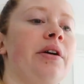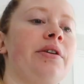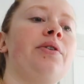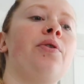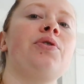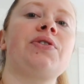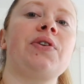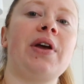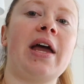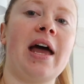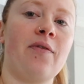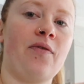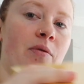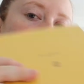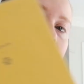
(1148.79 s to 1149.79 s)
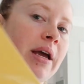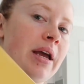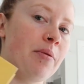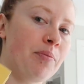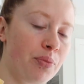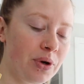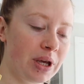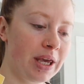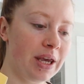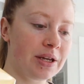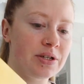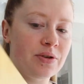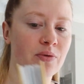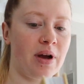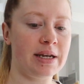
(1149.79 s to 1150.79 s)
I also have my book here
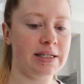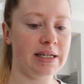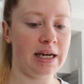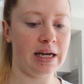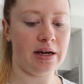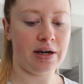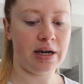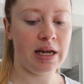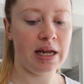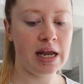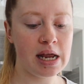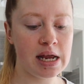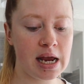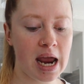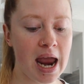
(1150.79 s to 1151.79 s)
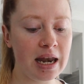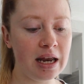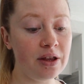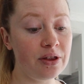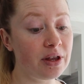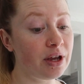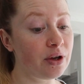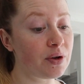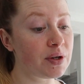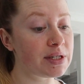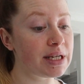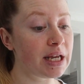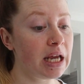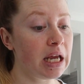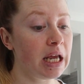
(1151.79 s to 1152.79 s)
to write down anything
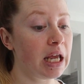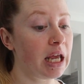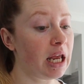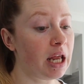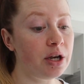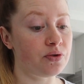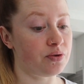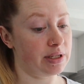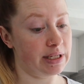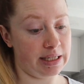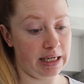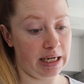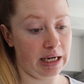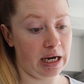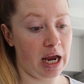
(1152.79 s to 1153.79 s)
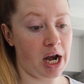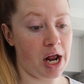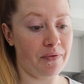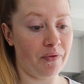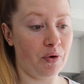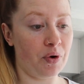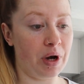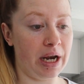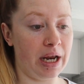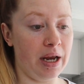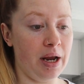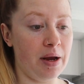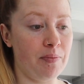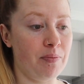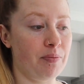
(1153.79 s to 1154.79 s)
else interesting, and I've
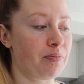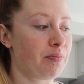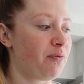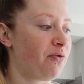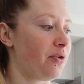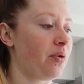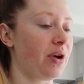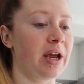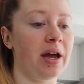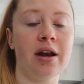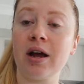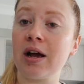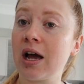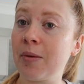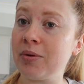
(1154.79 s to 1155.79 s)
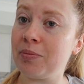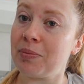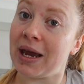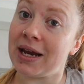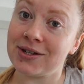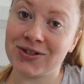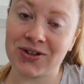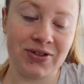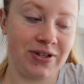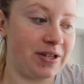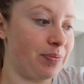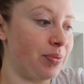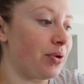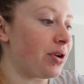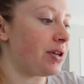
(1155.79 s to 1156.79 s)
already filled out a couple of pages on this
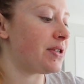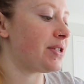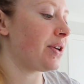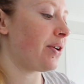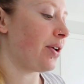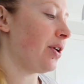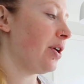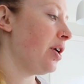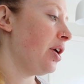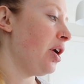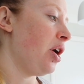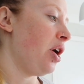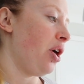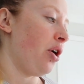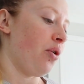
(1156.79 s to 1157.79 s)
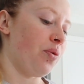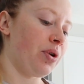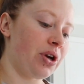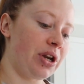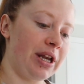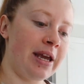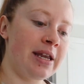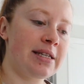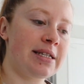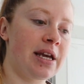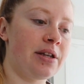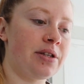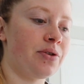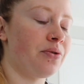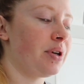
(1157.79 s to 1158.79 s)
book. So we're gonna get
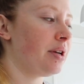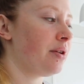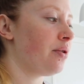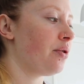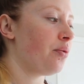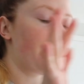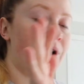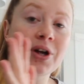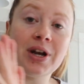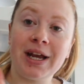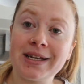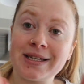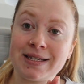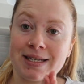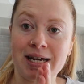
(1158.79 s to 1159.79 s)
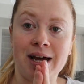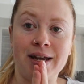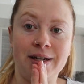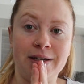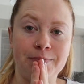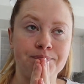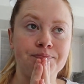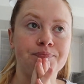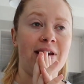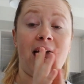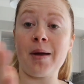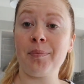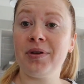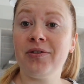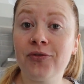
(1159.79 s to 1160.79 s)
down to it. We're gonna get started.
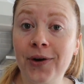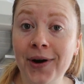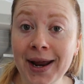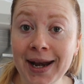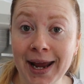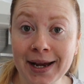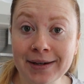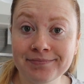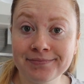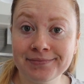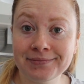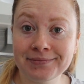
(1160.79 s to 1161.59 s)
Happy Friday.